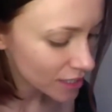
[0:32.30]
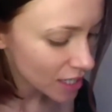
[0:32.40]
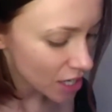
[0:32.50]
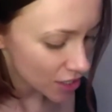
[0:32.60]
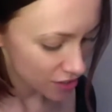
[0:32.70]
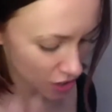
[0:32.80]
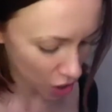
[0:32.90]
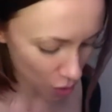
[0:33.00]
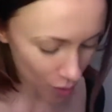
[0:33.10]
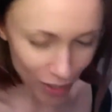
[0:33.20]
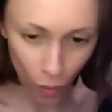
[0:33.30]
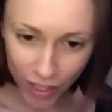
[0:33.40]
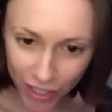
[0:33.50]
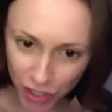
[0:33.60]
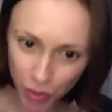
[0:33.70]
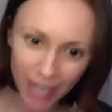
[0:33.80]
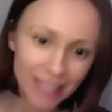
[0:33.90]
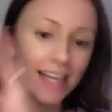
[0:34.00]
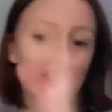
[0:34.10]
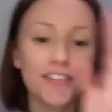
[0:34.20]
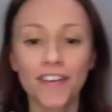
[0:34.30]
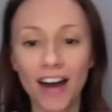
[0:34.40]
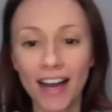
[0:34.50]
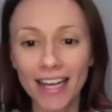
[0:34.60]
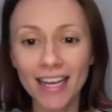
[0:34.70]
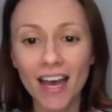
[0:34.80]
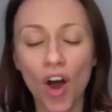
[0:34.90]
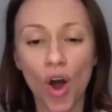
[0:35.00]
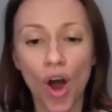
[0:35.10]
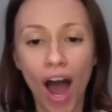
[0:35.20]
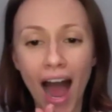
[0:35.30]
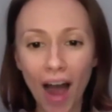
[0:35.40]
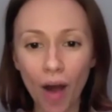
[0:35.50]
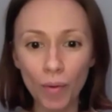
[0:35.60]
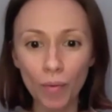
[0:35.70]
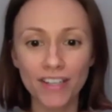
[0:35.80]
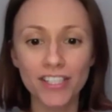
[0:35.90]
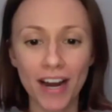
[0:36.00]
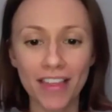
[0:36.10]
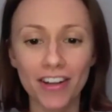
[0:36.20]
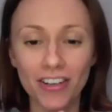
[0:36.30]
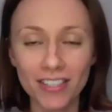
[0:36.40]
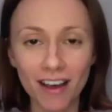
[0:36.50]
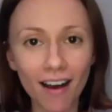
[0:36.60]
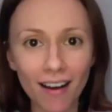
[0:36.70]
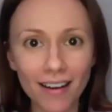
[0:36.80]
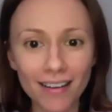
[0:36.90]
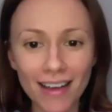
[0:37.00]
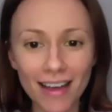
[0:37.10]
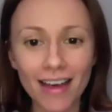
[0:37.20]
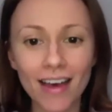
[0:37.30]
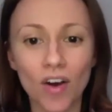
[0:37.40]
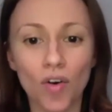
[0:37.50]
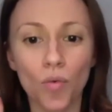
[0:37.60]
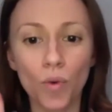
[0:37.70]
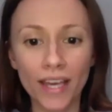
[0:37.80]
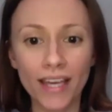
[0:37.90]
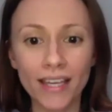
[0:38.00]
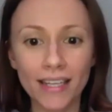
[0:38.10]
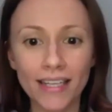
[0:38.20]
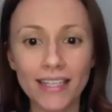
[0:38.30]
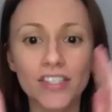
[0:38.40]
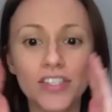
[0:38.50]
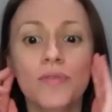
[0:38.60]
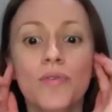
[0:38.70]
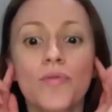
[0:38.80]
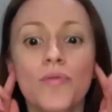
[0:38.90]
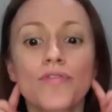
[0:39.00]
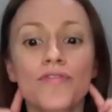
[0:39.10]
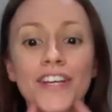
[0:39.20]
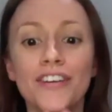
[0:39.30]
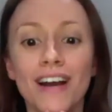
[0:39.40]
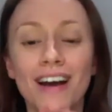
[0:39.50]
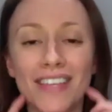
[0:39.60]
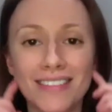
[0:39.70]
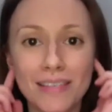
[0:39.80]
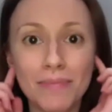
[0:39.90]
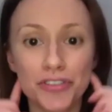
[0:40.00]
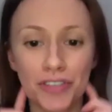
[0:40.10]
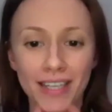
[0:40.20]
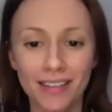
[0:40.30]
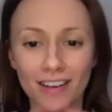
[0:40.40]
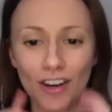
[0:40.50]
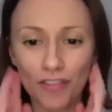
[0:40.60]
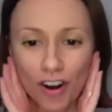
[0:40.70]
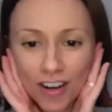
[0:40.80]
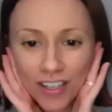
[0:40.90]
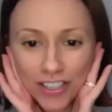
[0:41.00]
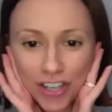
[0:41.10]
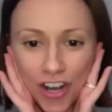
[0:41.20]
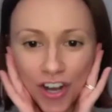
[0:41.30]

So in order to identify how we want to strengthen our tongue, we need to figure out the symmetry of our jaw.